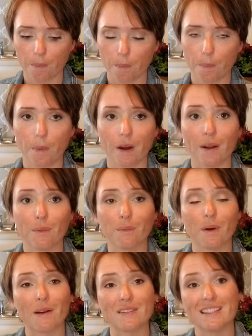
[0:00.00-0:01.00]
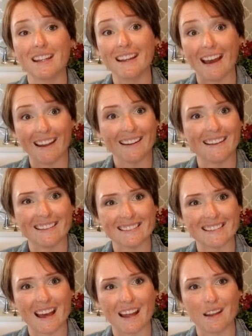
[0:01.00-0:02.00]
But what I was getting at is
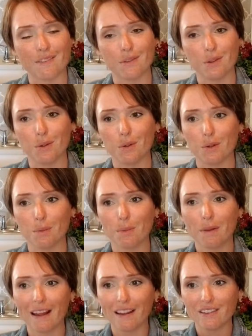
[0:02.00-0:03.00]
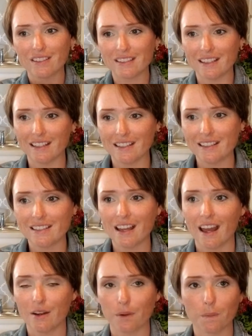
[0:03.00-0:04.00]
that if you plant your seeds
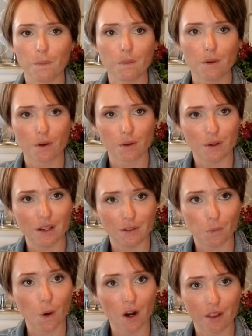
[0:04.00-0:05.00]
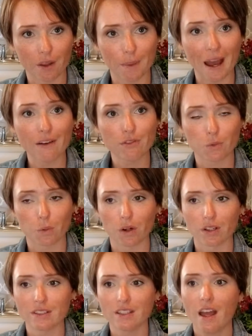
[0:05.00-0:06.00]
and you need to water them
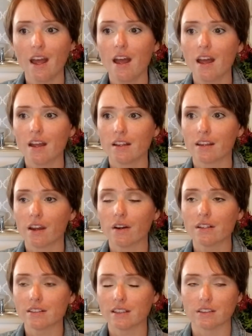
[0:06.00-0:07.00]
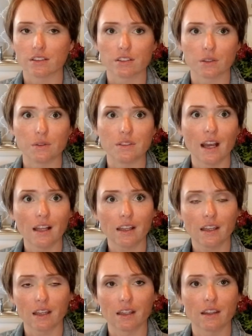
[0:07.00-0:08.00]
afterwards, carrot seeds are so
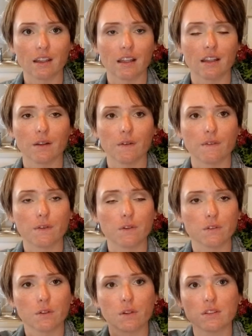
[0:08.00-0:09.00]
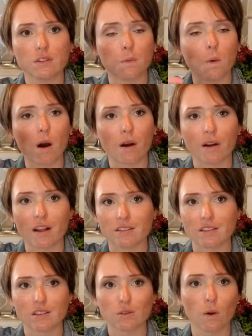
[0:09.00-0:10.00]
delicate that as soon as the water hits
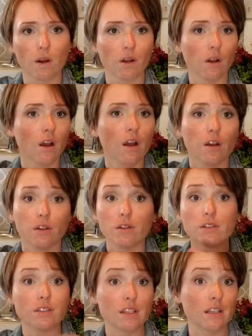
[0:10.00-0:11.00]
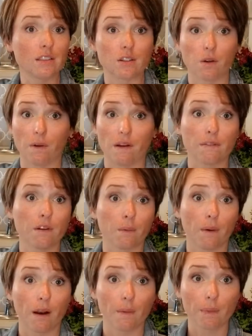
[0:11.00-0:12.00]
the soil, your seeds go
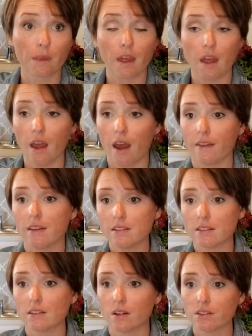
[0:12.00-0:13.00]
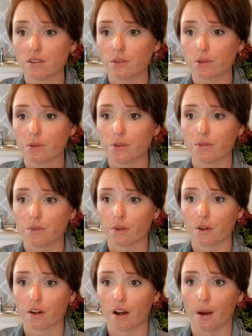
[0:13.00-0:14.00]
everywhere. And this is also true
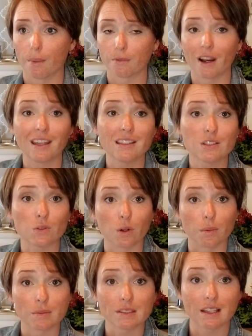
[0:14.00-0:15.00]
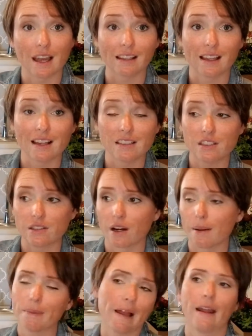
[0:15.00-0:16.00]
for rainstorms. Like last year, I
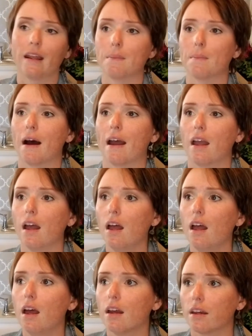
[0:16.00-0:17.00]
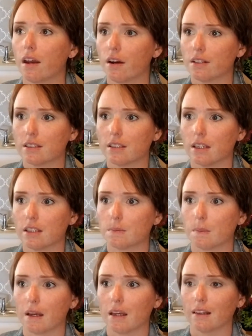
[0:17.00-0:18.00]
planted my carrot seeds,
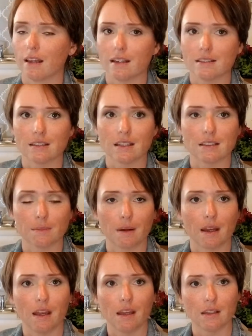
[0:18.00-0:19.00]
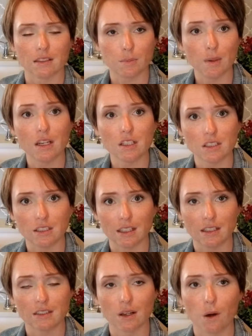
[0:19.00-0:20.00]
my lettuce seeds, and my spinach
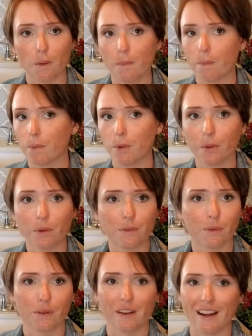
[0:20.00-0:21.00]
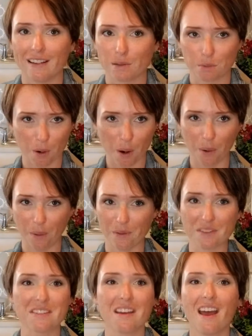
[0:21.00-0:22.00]
seeds, all beautiful, nice
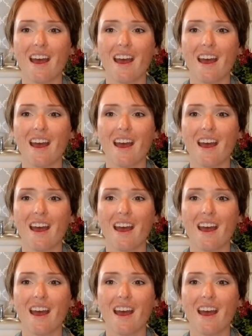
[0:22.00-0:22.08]
rows.